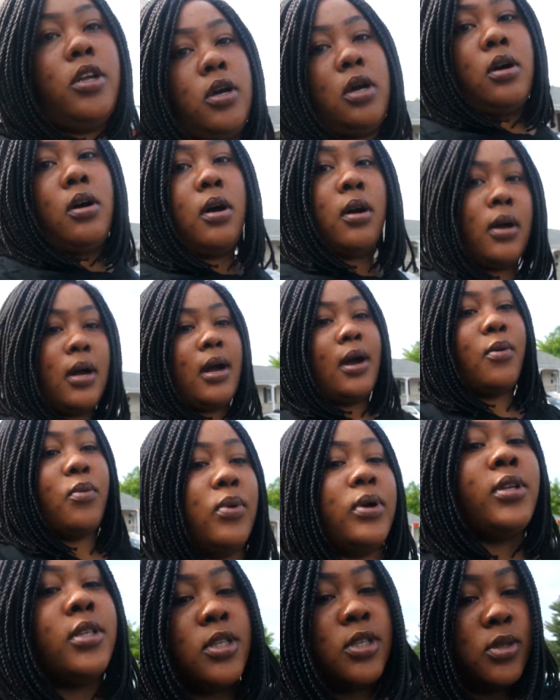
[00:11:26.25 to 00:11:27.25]
Y'all, I
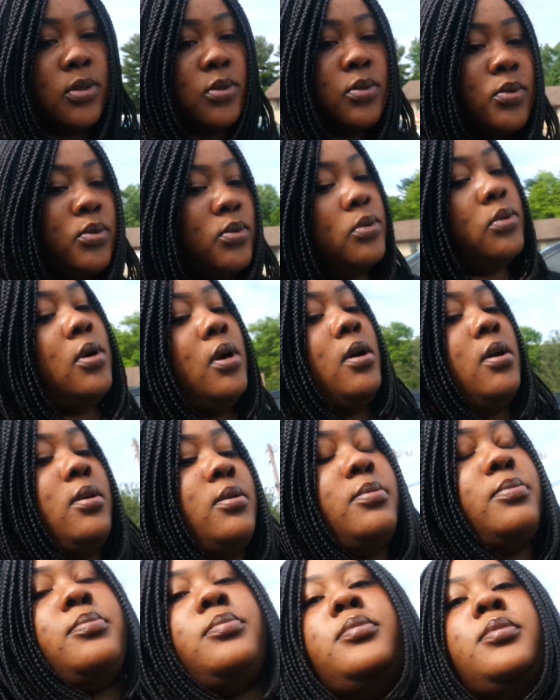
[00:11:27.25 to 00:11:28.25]
went to
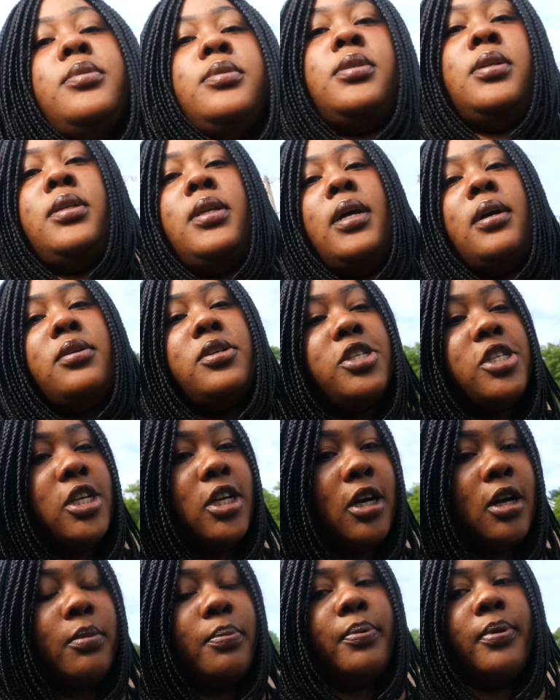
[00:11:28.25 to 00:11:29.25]
the nail
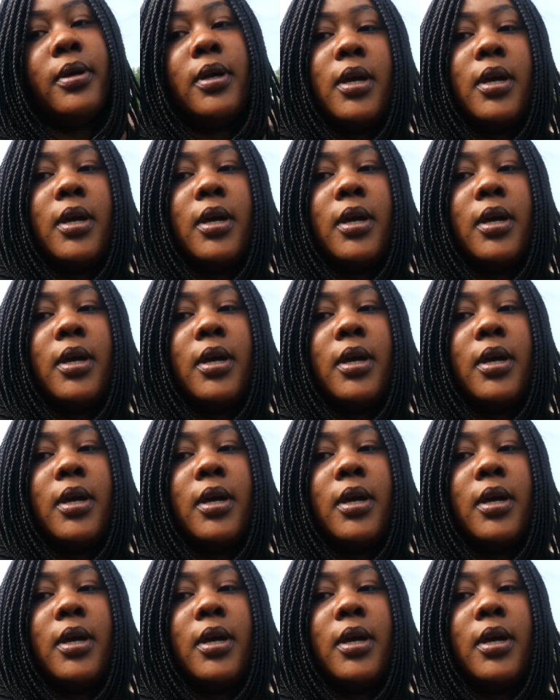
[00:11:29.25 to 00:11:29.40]
shop.